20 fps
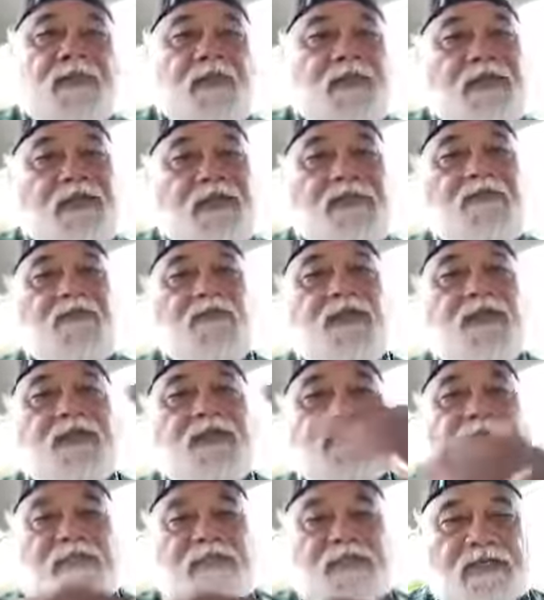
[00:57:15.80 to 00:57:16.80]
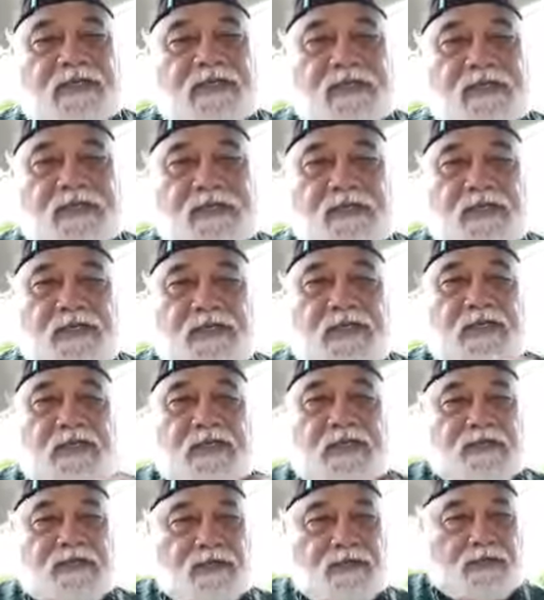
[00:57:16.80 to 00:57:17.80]
This will assist.
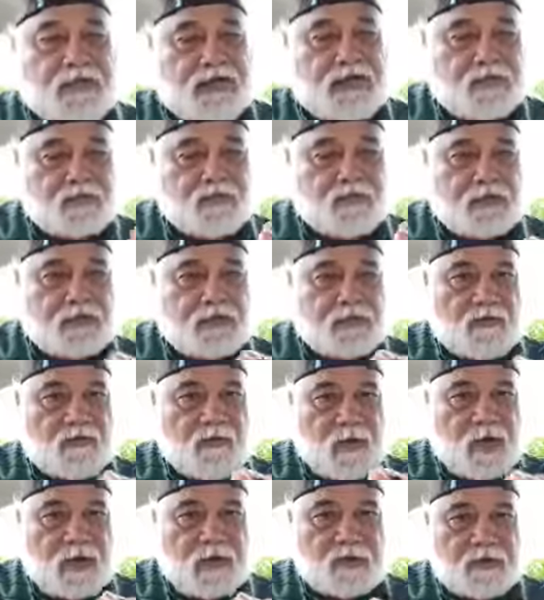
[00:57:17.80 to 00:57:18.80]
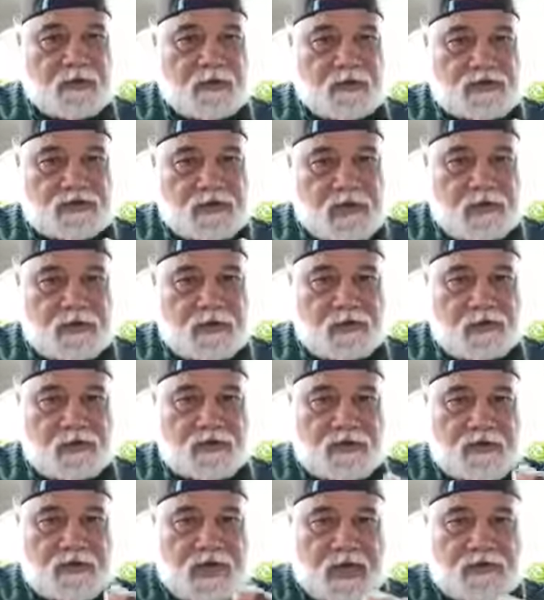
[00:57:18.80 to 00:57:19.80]
So that's what the water
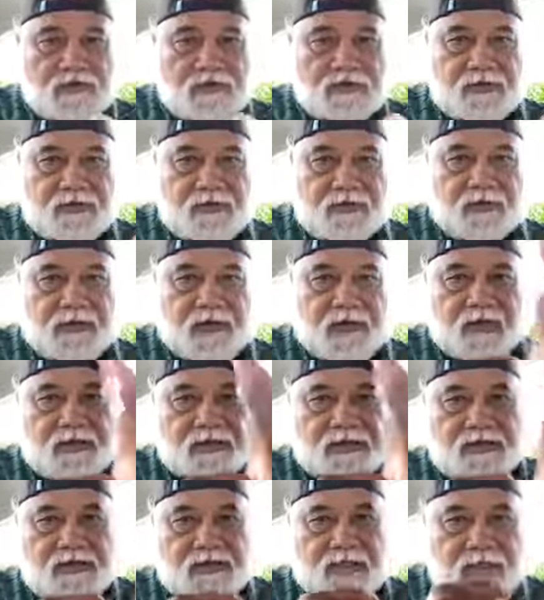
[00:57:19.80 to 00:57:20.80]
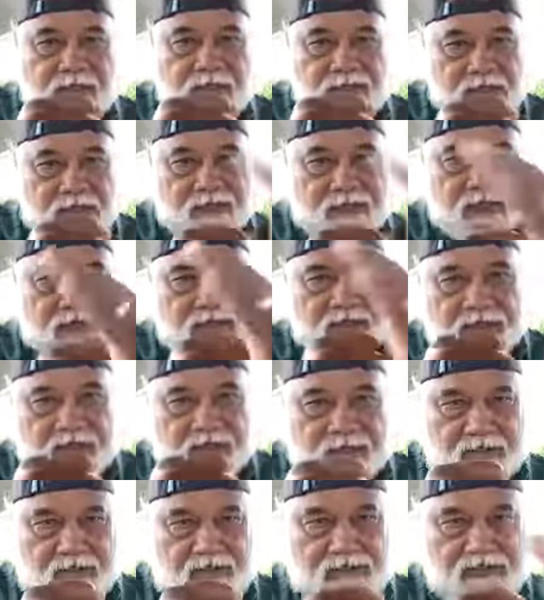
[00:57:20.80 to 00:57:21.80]
soluble calcium does.
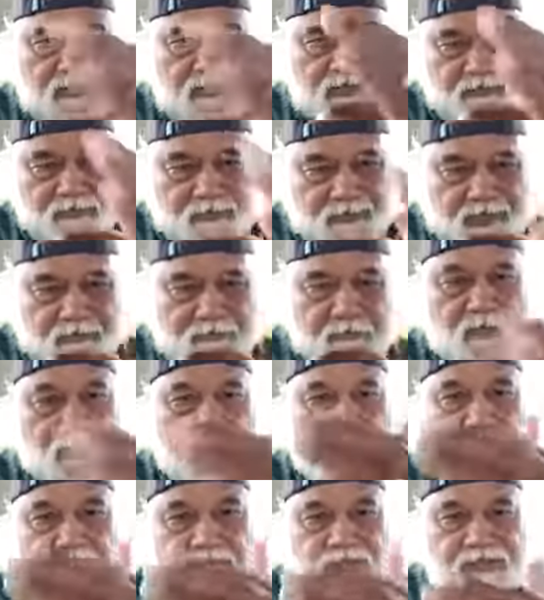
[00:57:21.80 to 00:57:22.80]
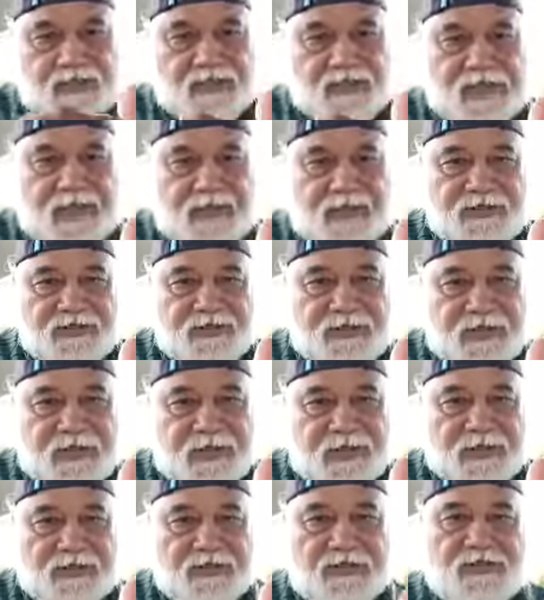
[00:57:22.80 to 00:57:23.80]
It moves in that
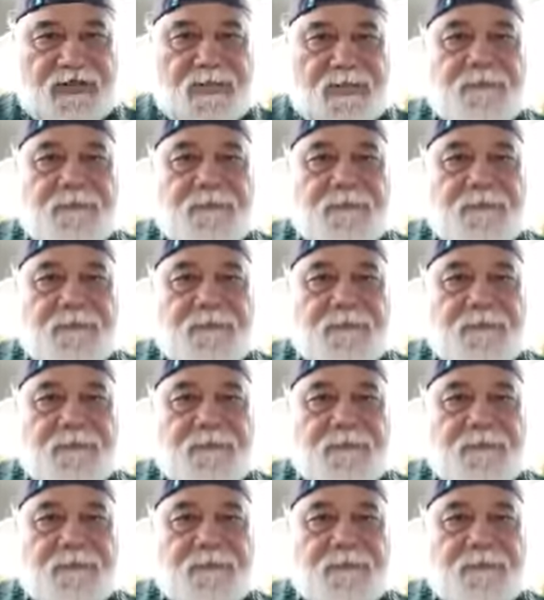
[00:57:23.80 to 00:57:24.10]
change.